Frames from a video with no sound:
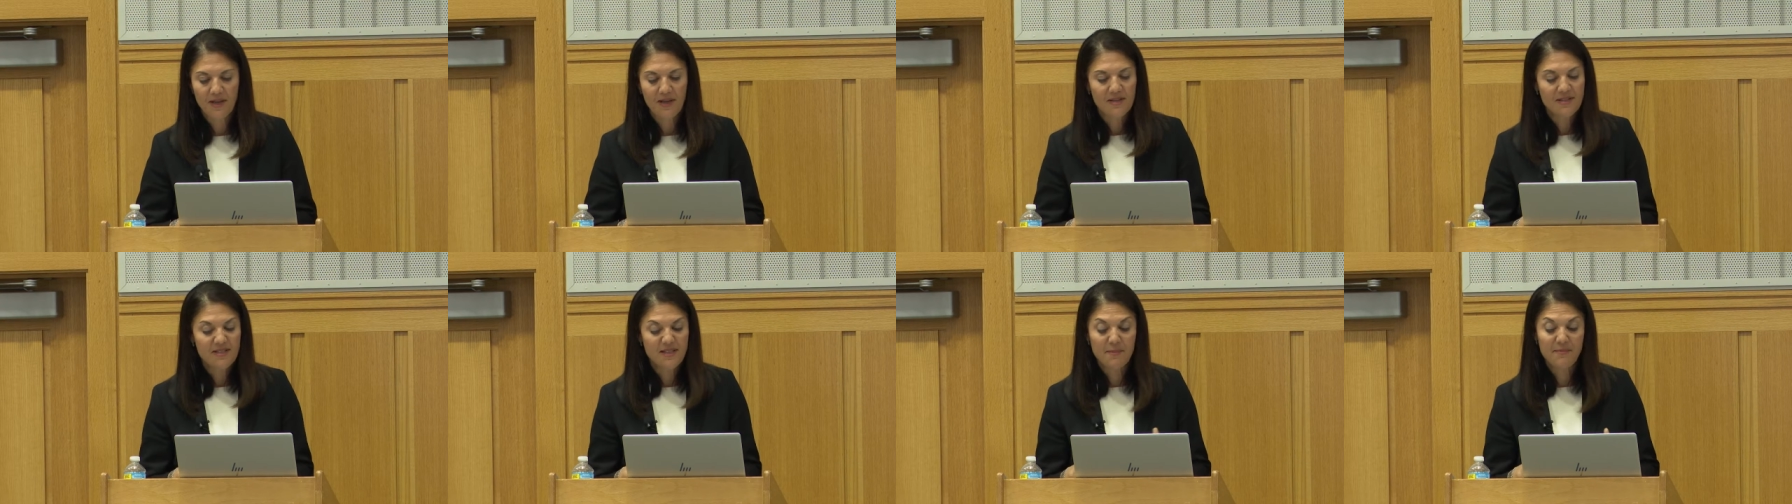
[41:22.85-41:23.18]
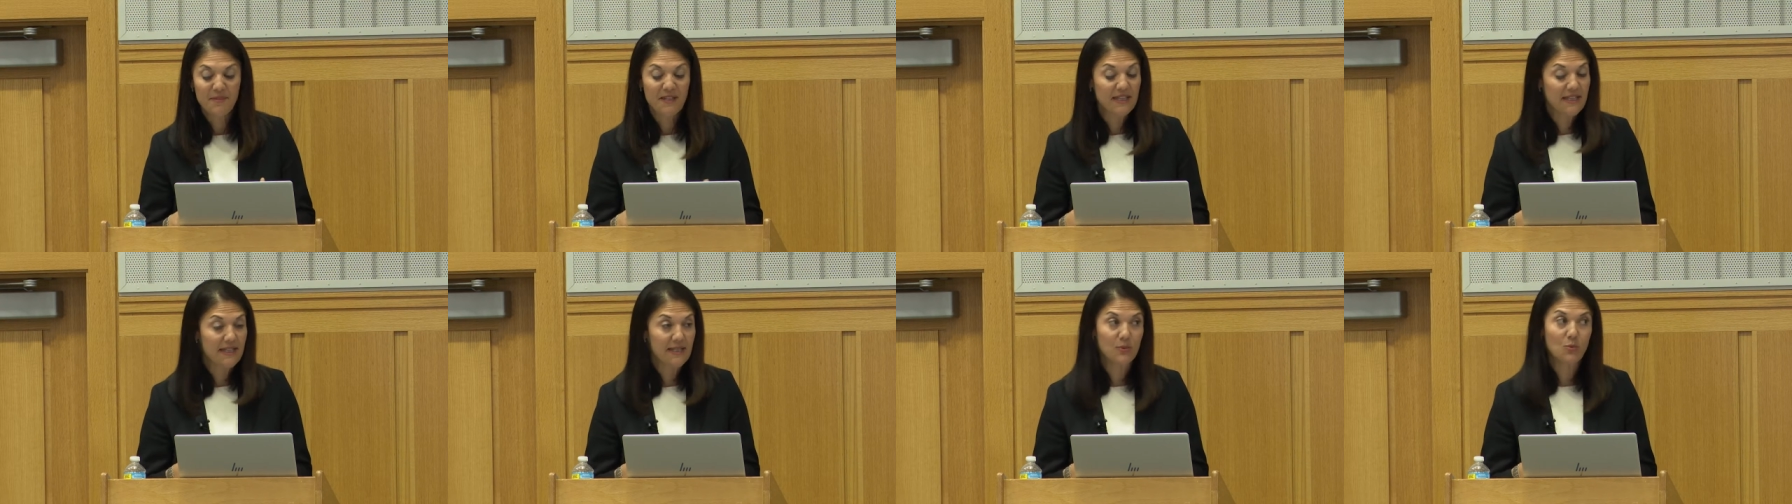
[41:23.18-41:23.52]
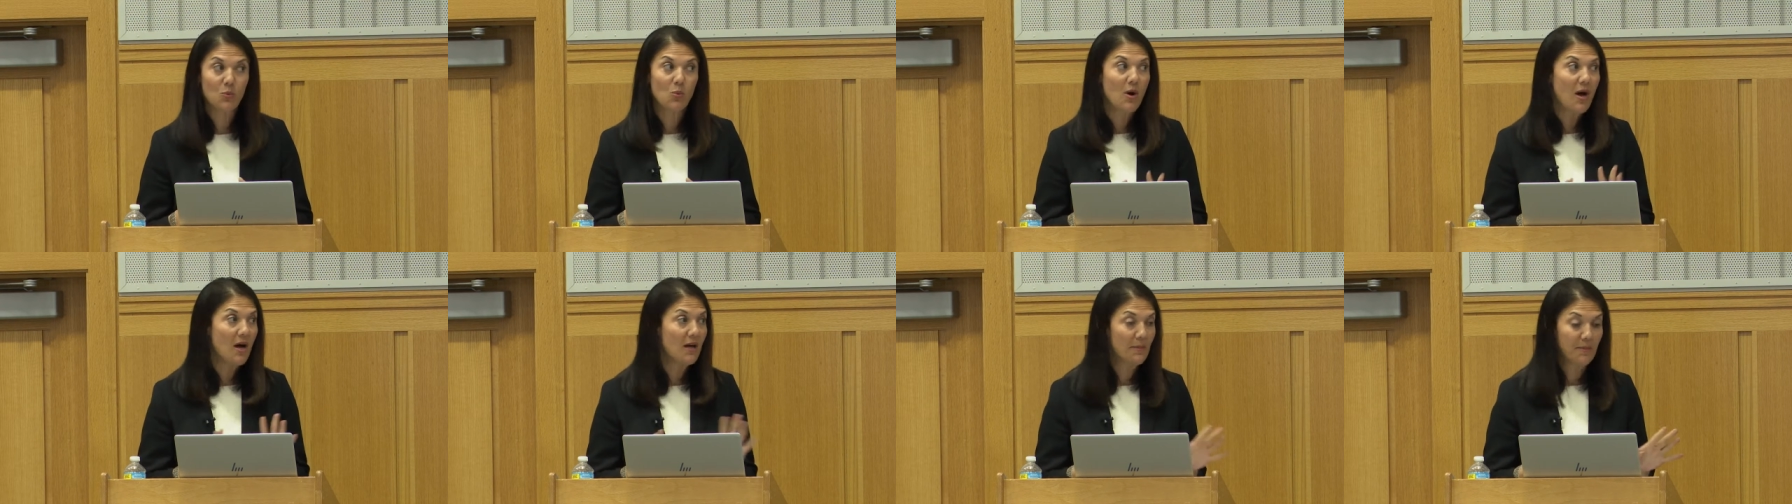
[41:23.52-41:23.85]
something that
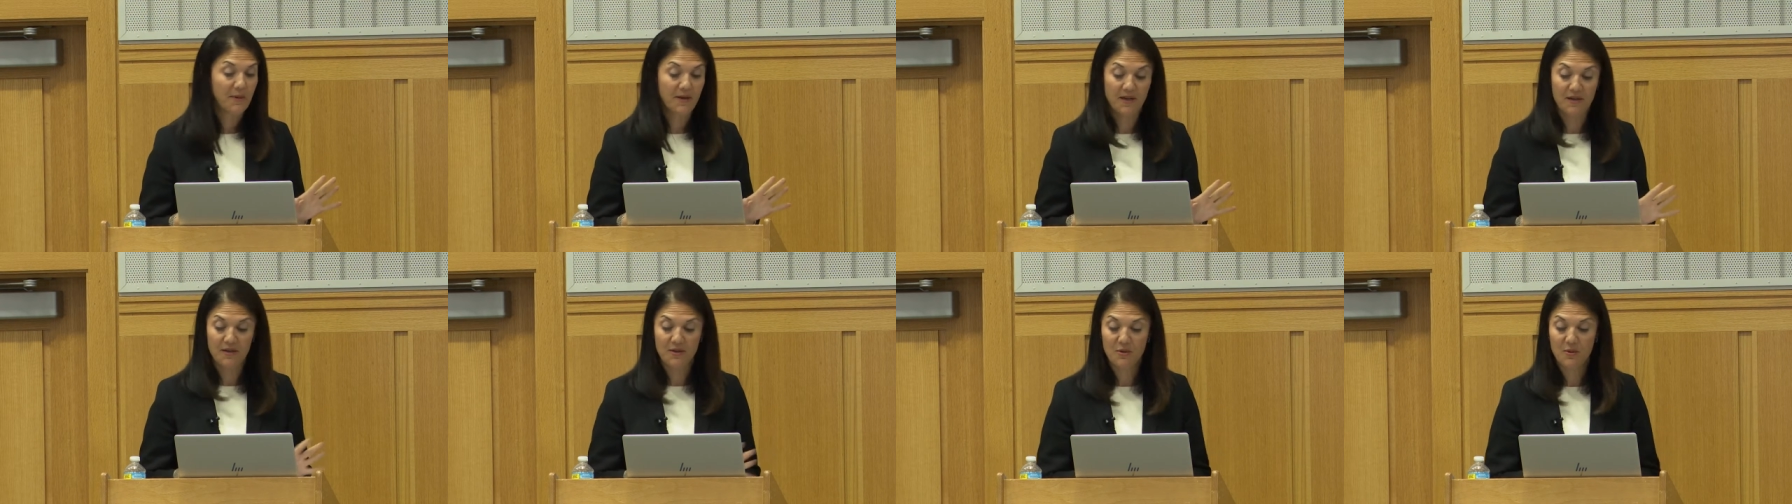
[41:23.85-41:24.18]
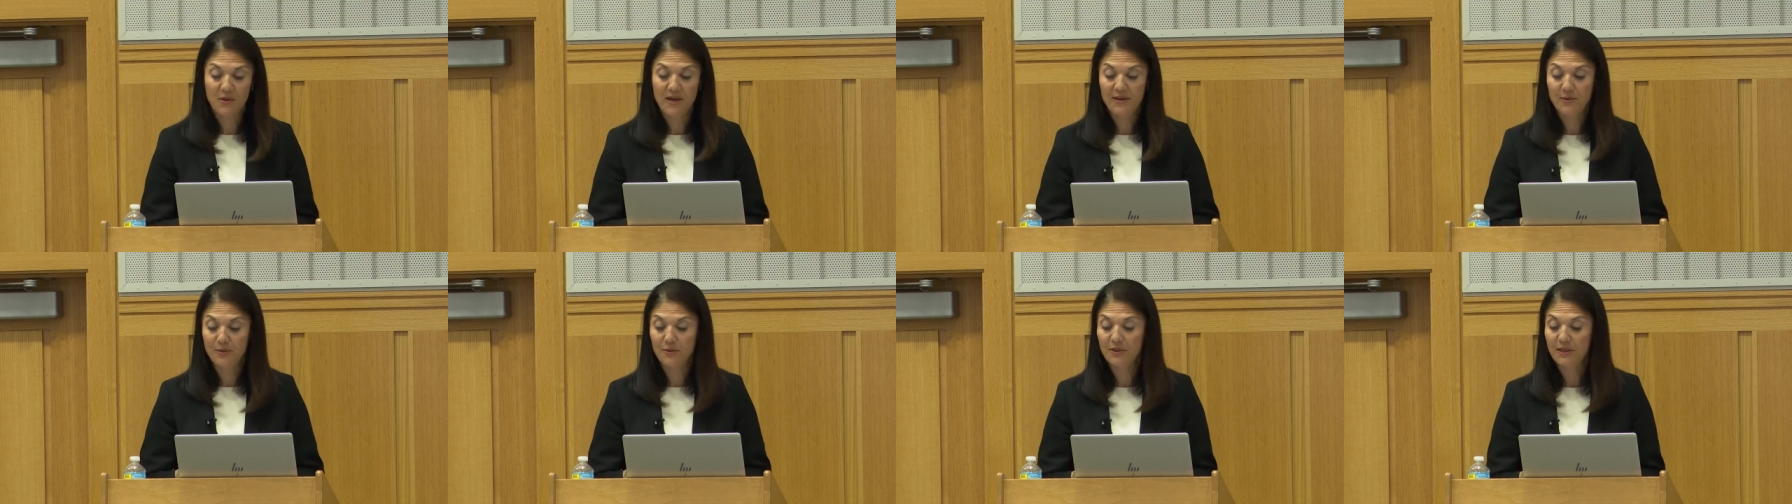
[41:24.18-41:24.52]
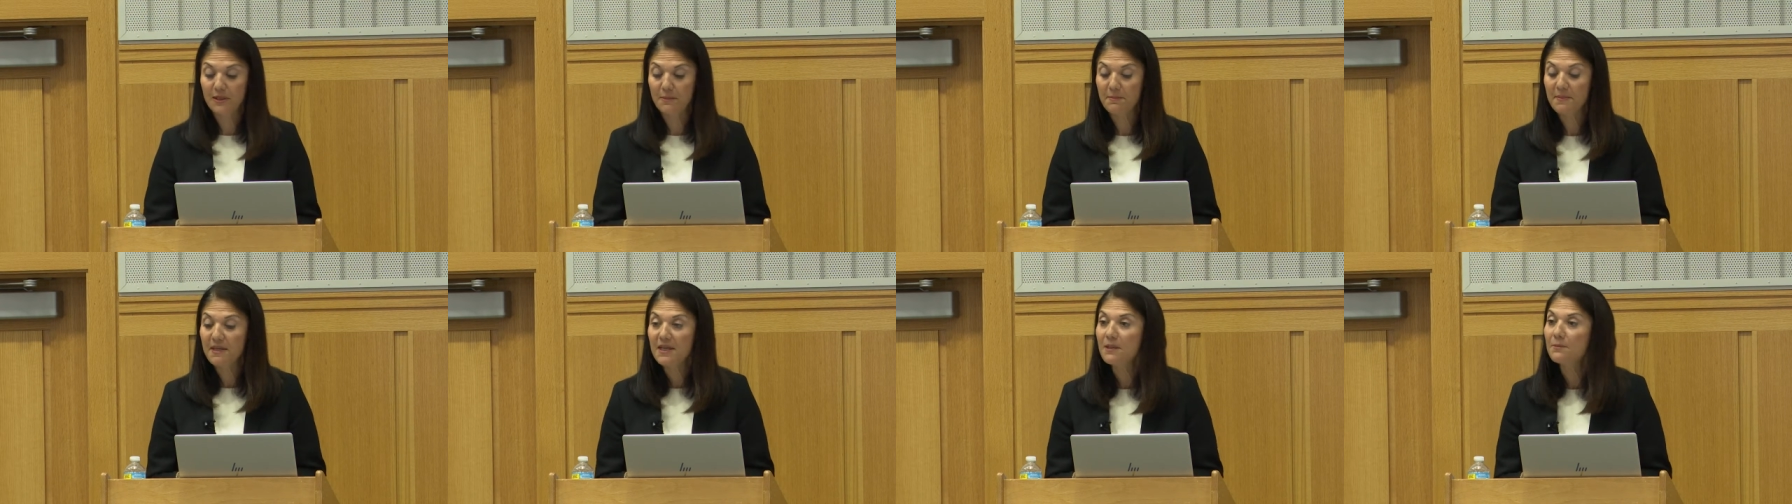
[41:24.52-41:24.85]
Nwafuka, who had only
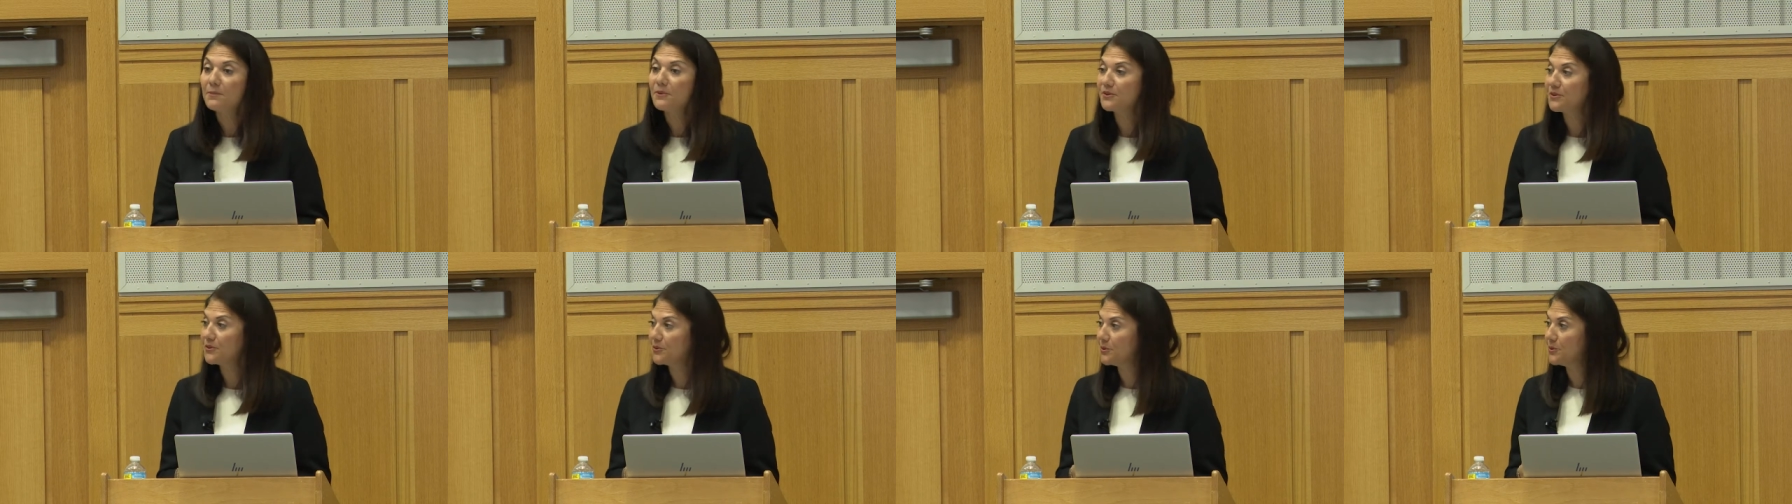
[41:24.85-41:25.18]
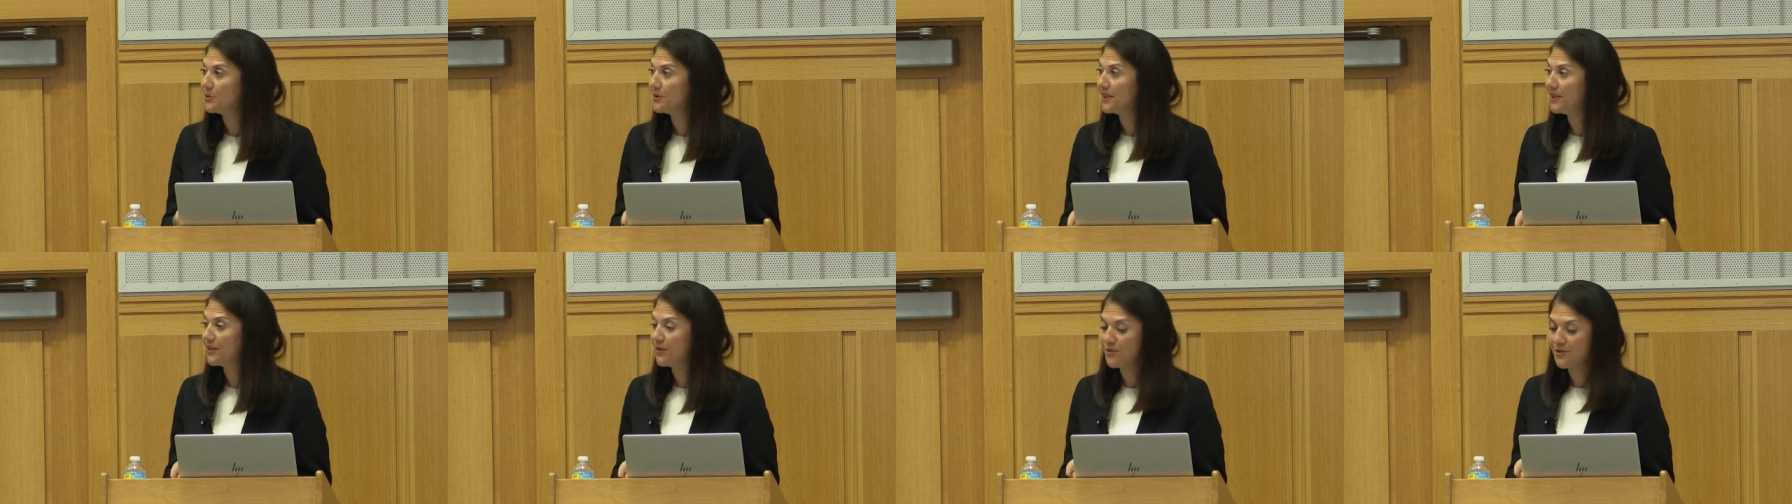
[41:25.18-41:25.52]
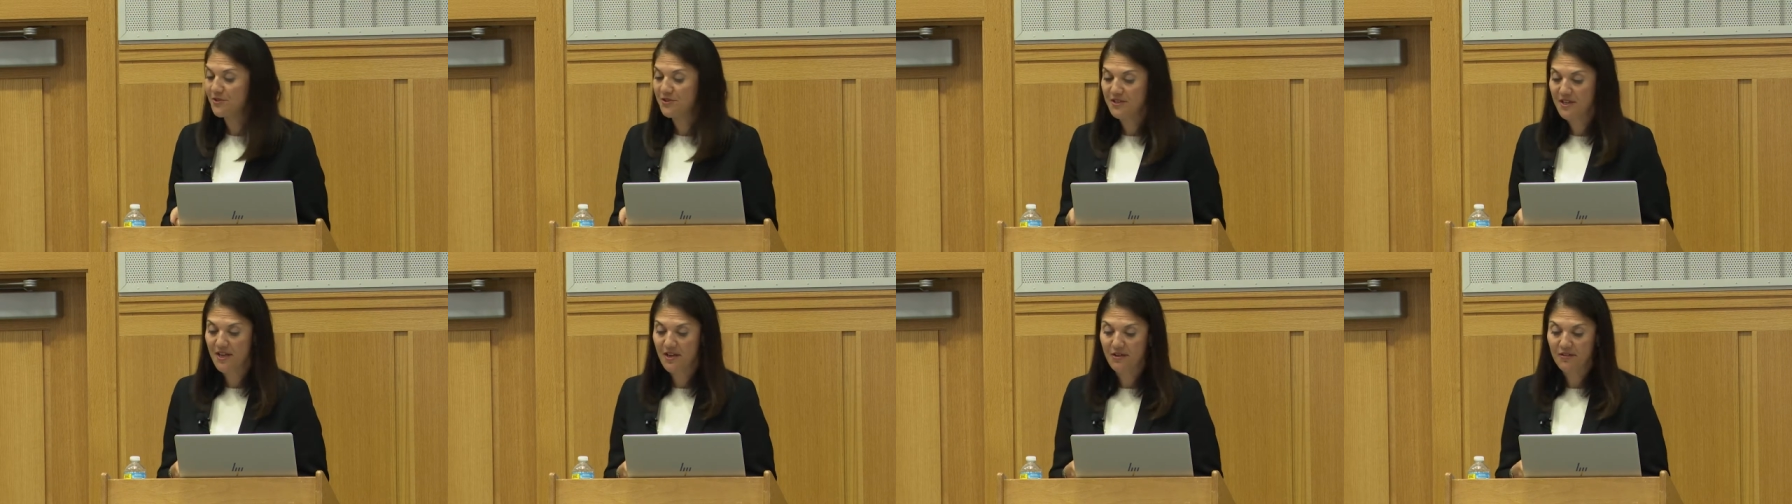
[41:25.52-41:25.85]
minimal schooling
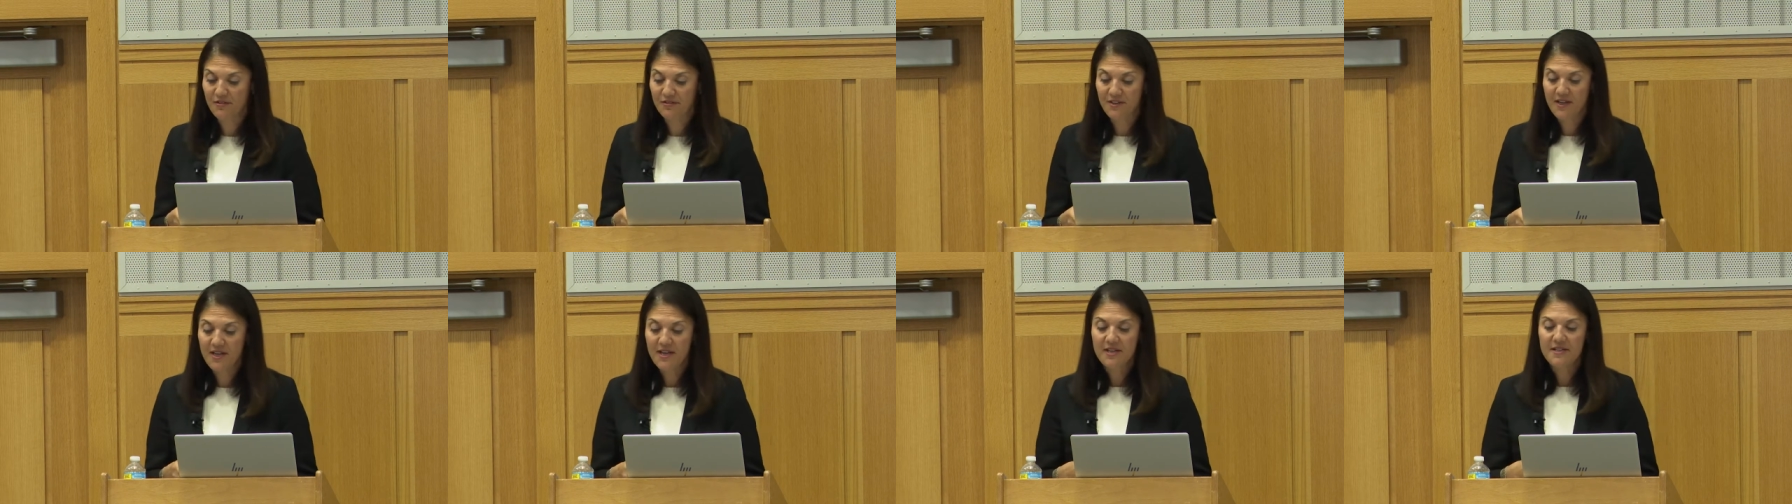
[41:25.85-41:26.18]
herself,